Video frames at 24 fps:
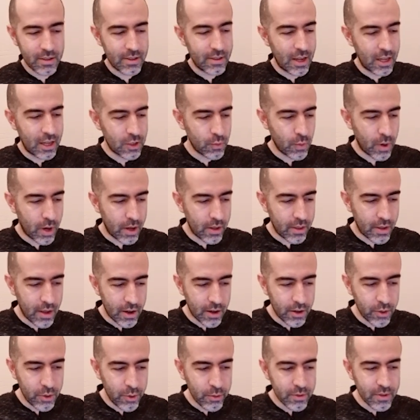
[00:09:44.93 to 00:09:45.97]
That's why they're
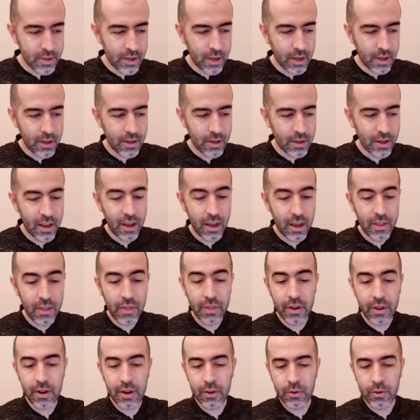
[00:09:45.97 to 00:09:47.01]
using
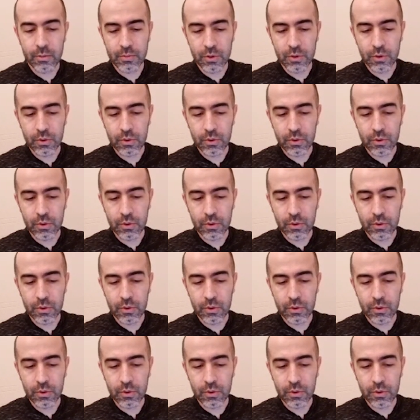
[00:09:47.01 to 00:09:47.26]
Ethereum's